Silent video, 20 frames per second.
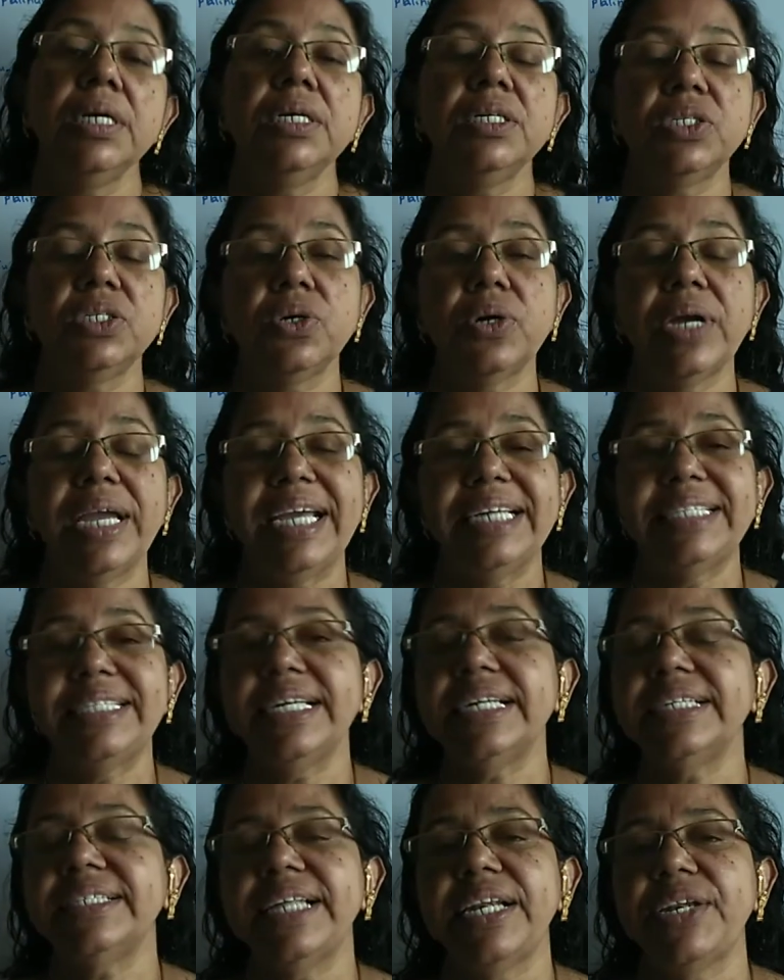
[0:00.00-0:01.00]
So as a
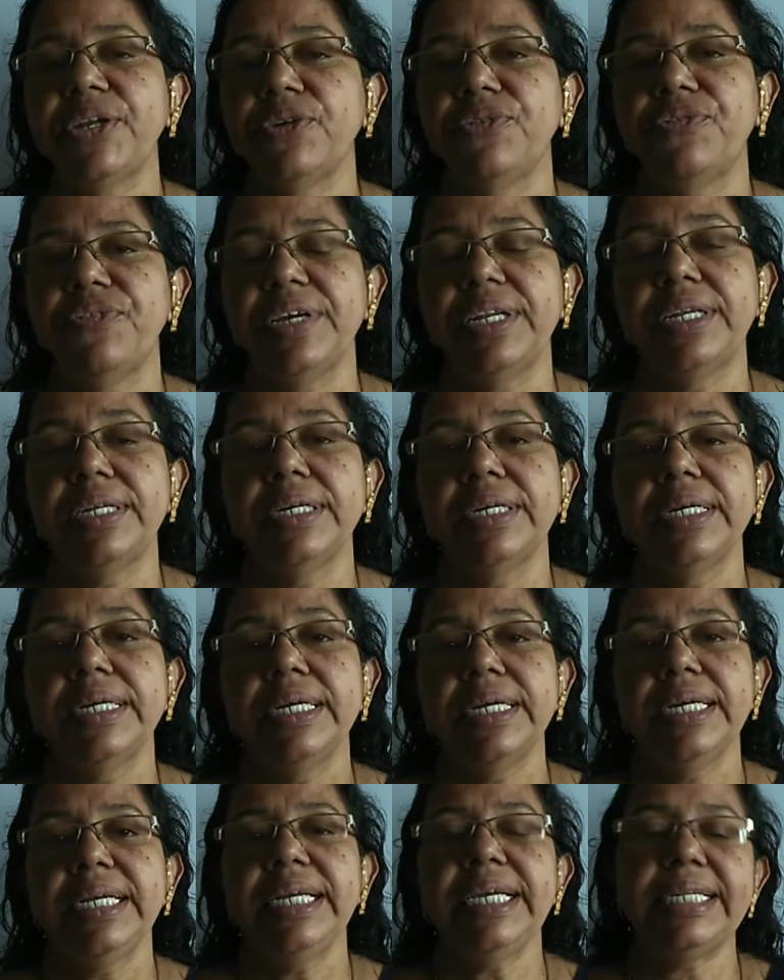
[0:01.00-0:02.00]
result of it,
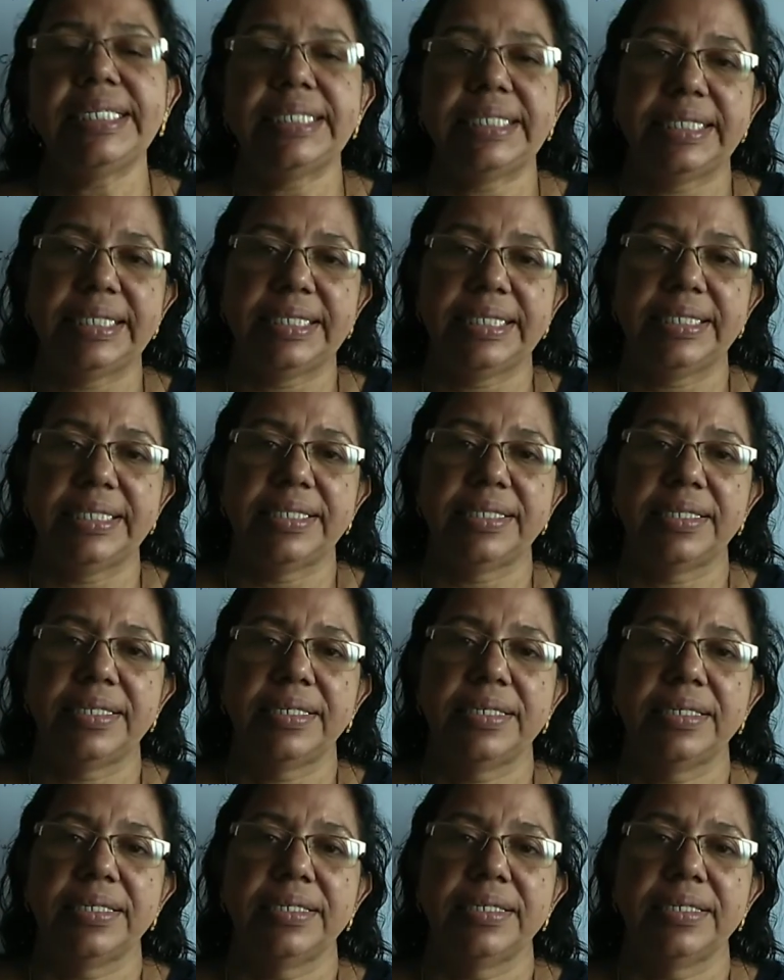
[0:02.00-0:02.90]
its